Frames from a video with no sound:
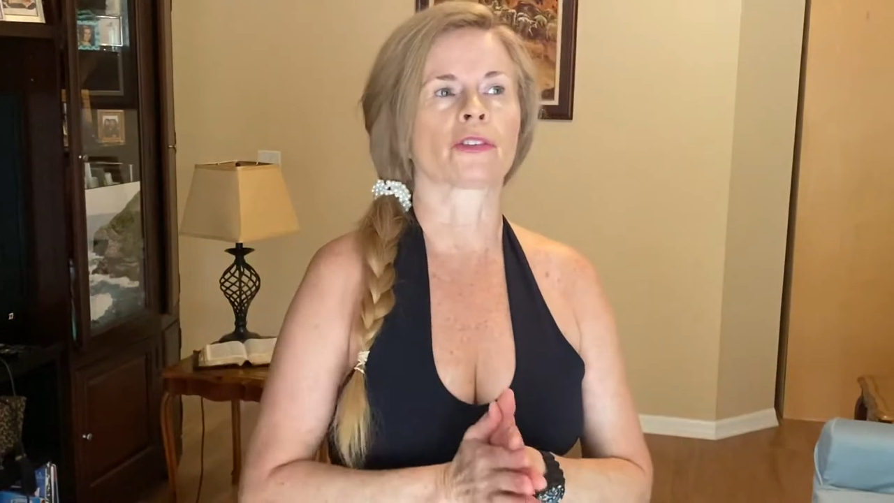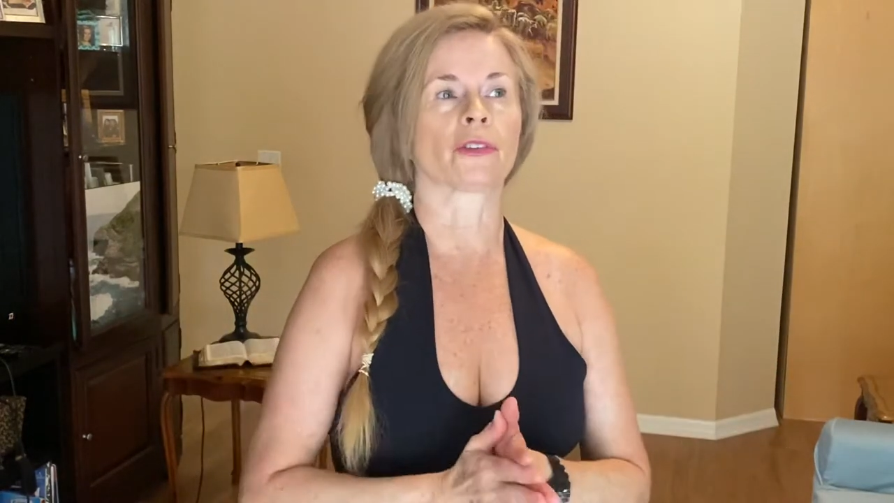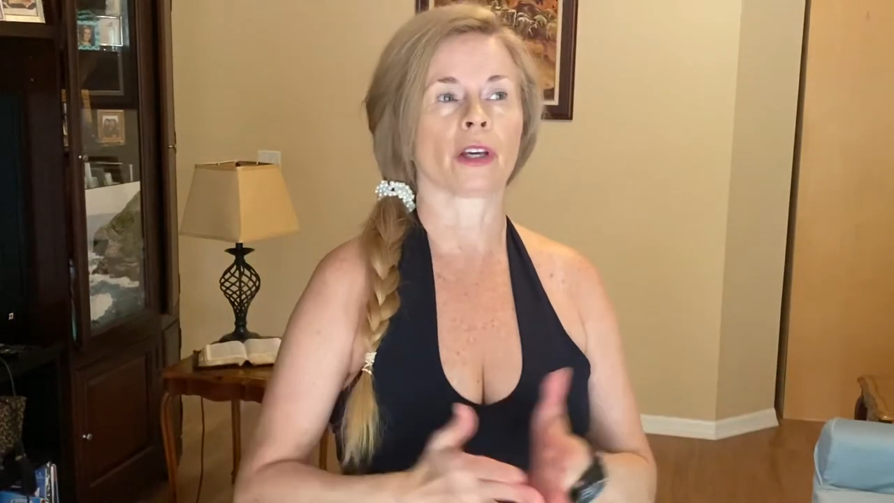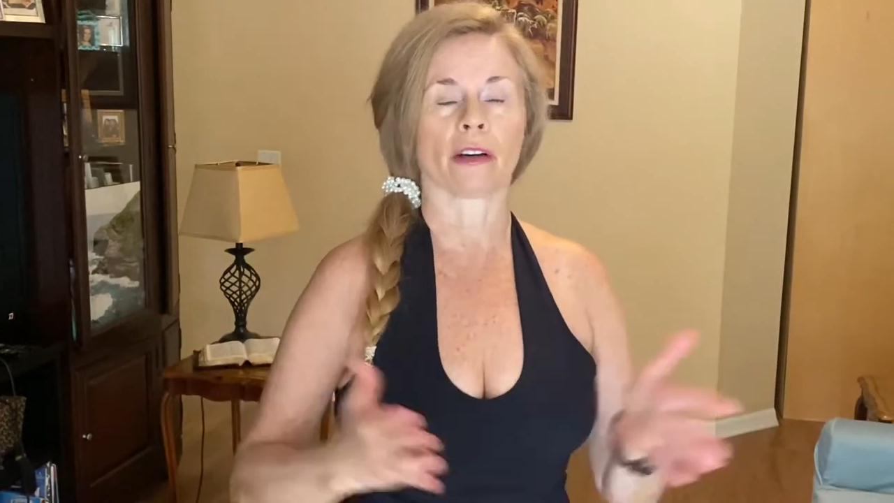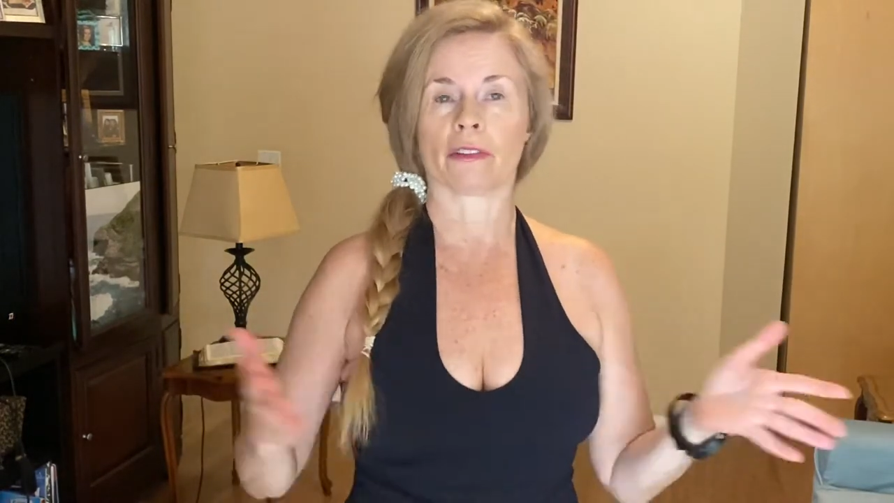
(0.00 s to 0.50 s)
you
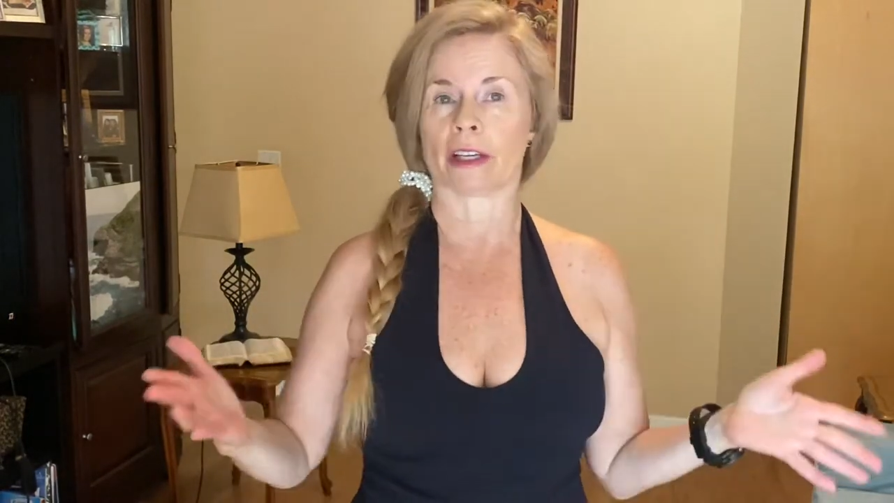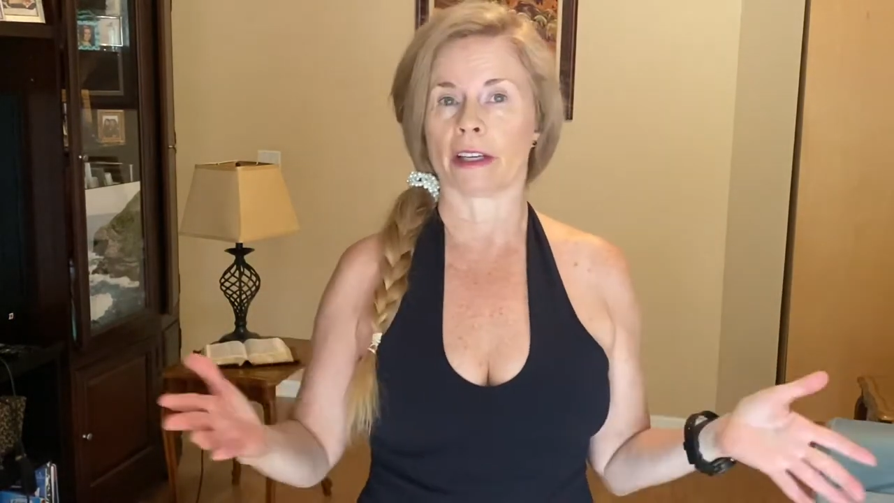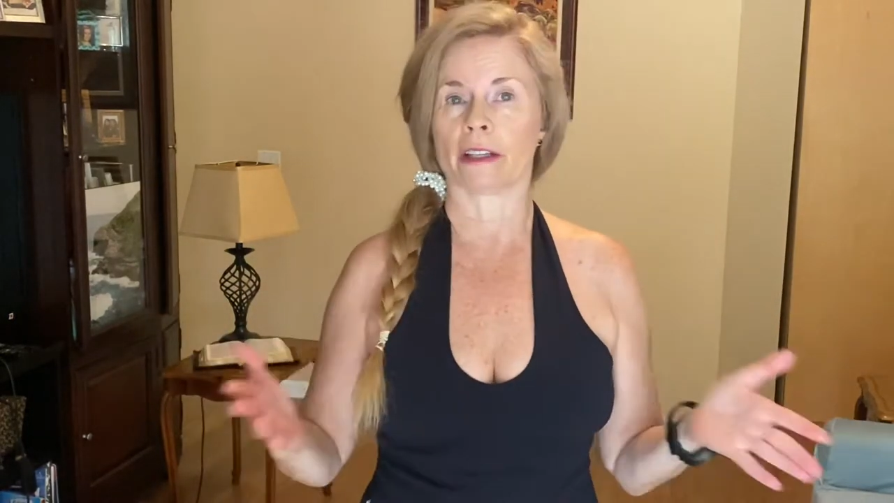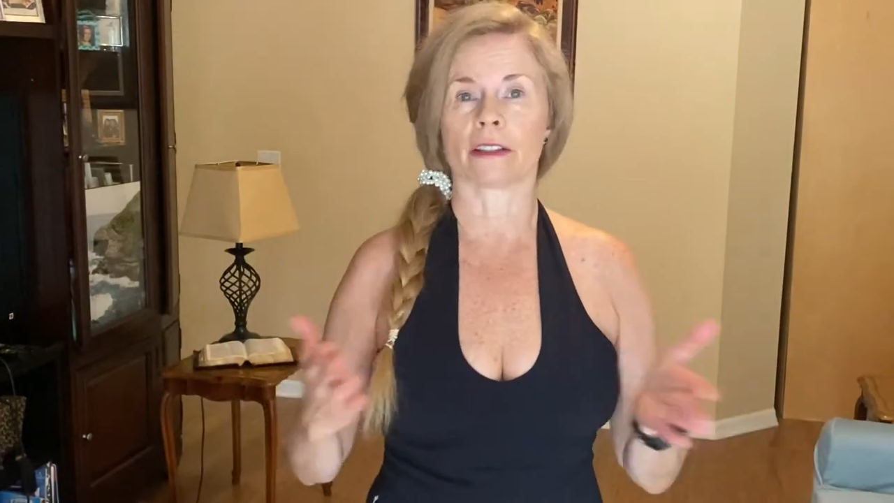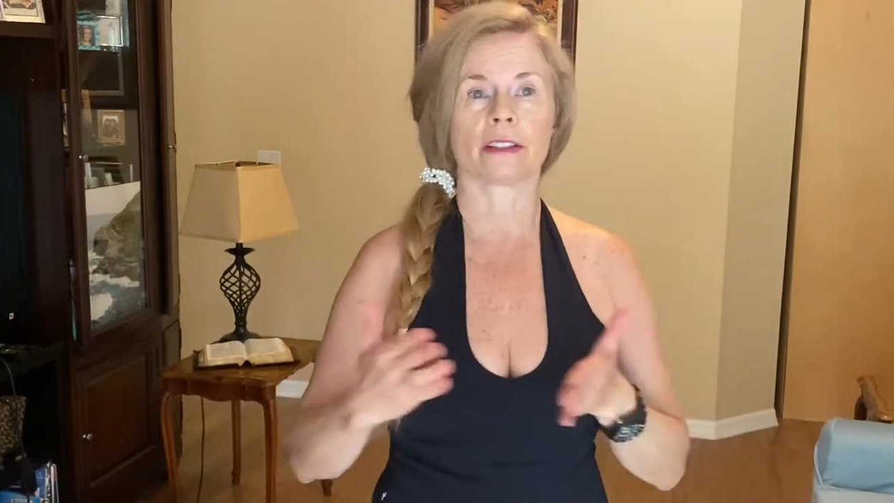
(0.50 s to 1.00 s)
have the
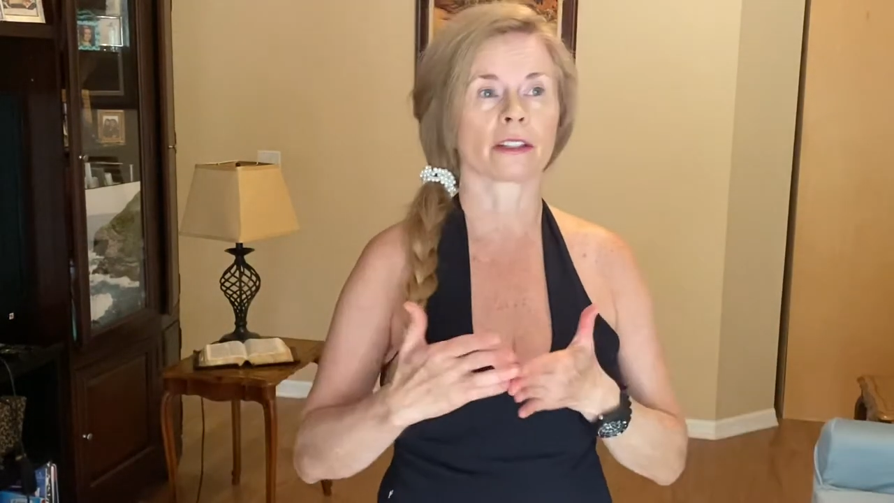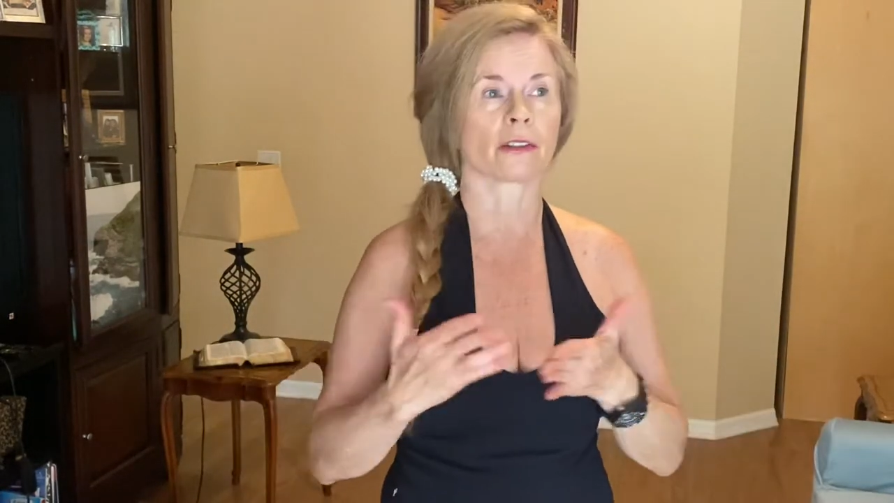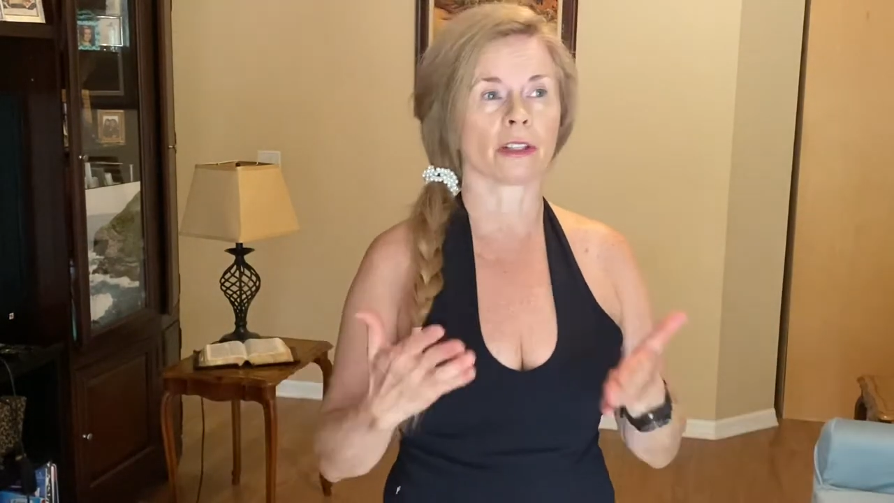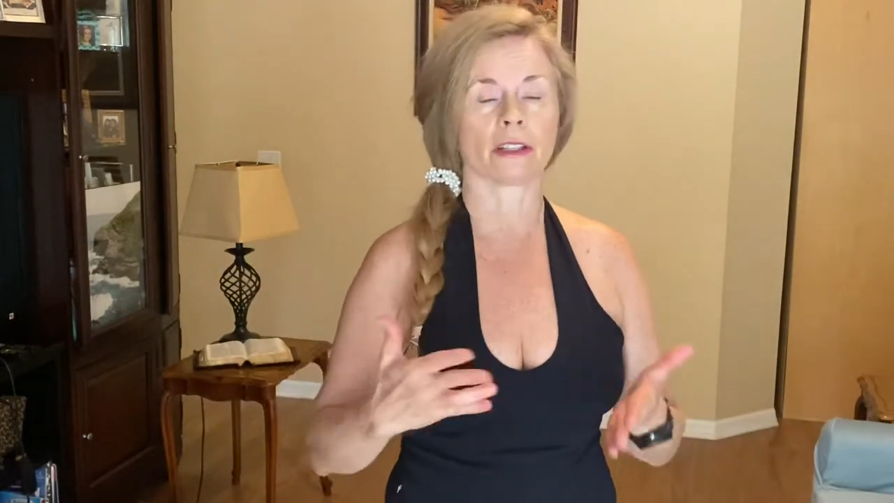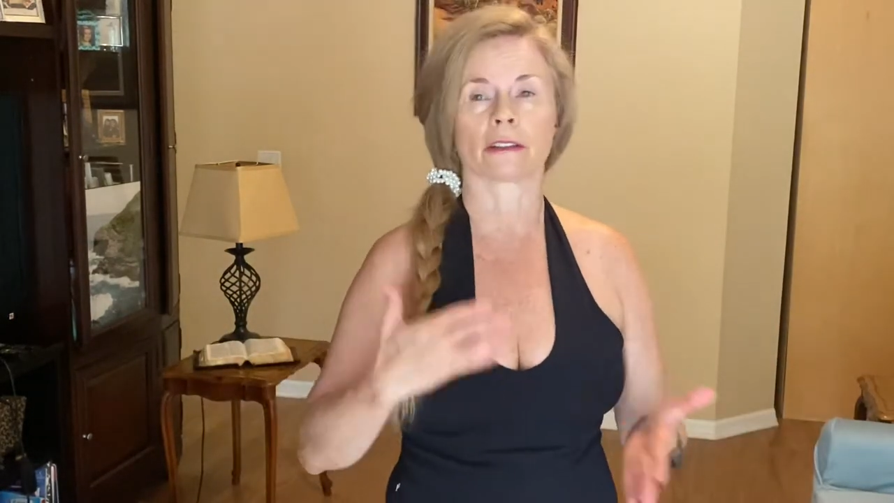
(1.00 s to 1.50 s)
area
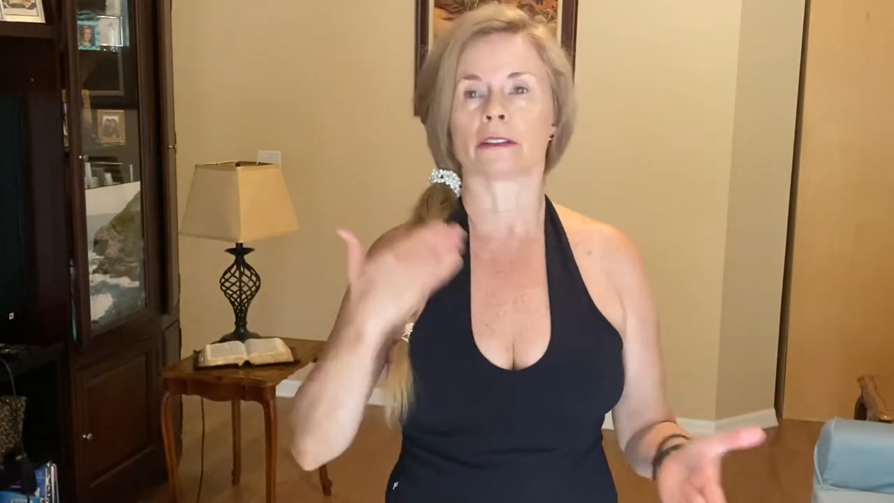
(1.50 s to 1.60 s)
great.